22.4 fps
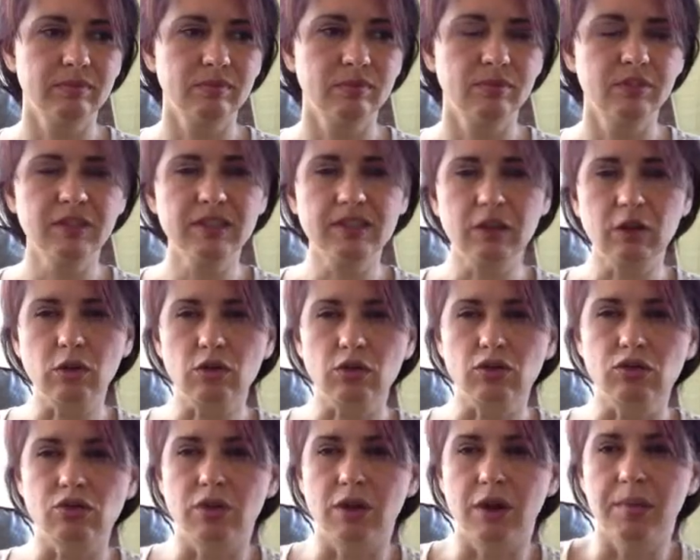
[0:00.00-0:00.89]
physical
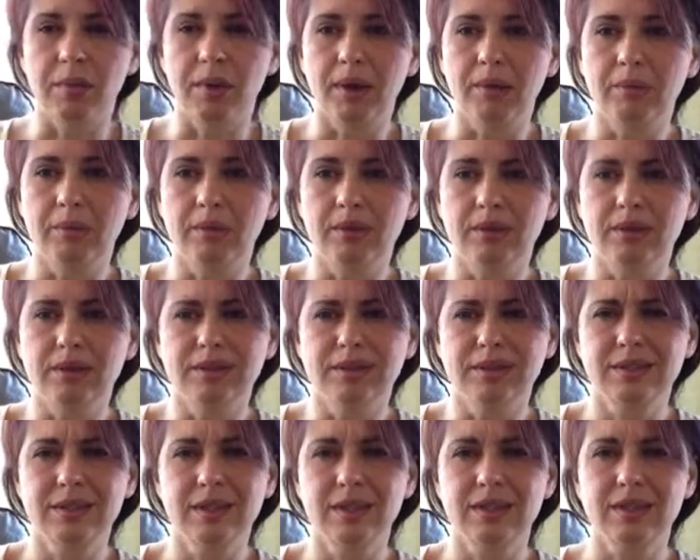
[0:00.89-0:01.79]
trauma, because
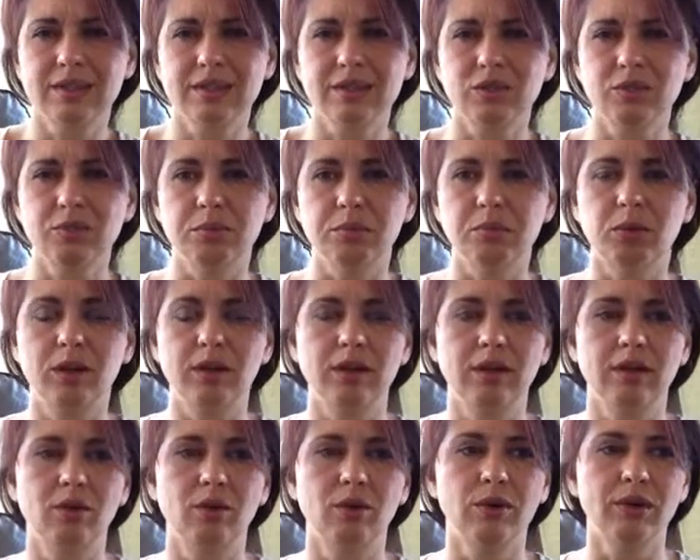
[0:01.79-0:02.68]
it's not easy to be
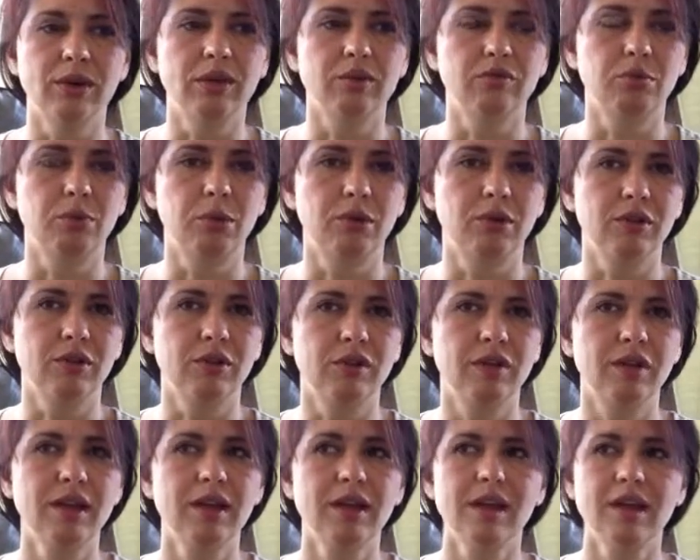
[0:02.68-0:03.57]
pregnant or give birth.